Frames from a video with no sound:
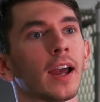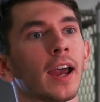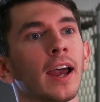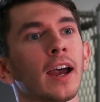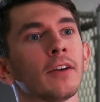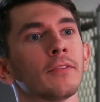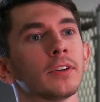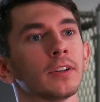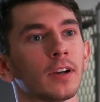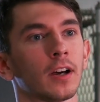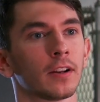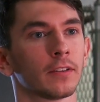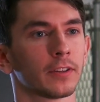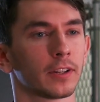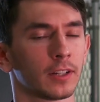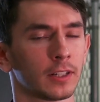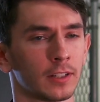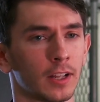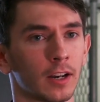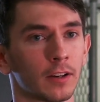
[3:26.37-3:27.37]
have and not
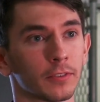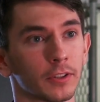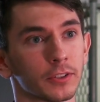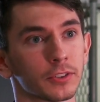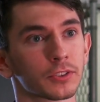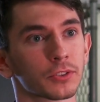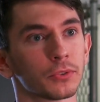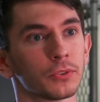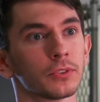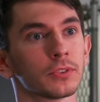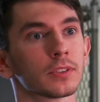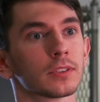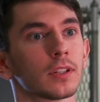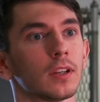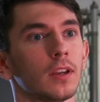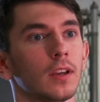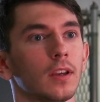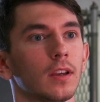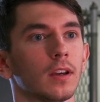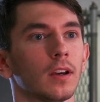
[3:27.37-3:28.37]
a lot of other schools
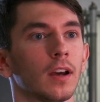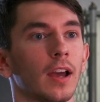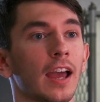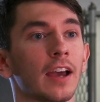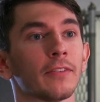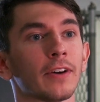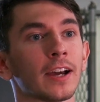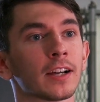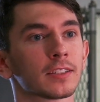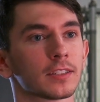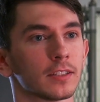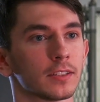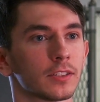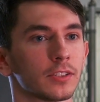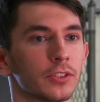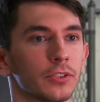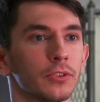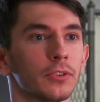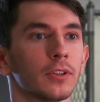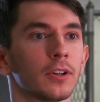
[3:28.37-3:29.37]
have access
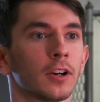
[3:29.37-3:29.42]
to,